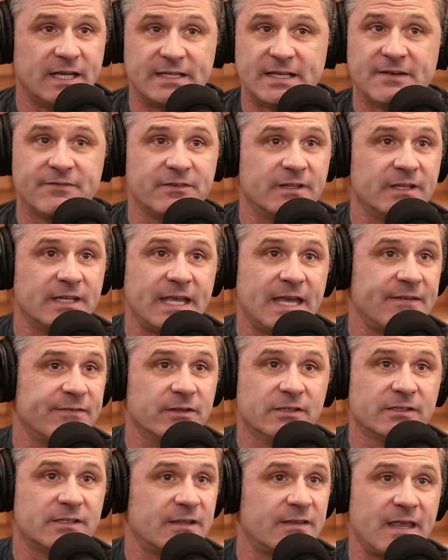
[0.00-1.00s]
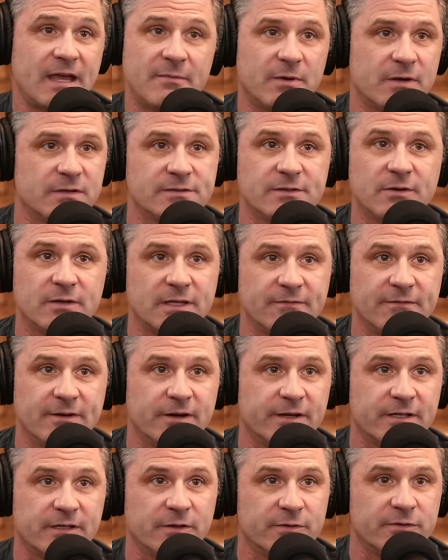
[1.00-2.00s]
I definitely haven't looked at that Marzocchi
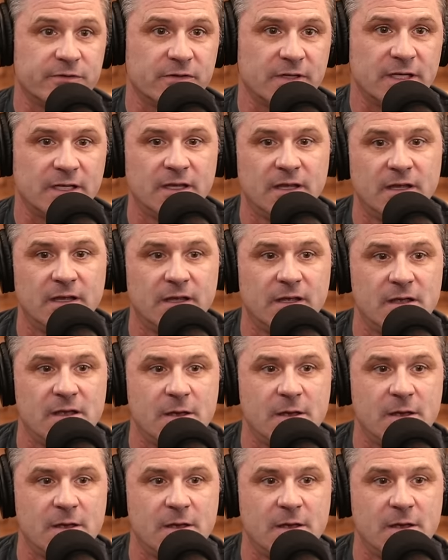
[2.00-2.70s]
very closely, mm-hmm.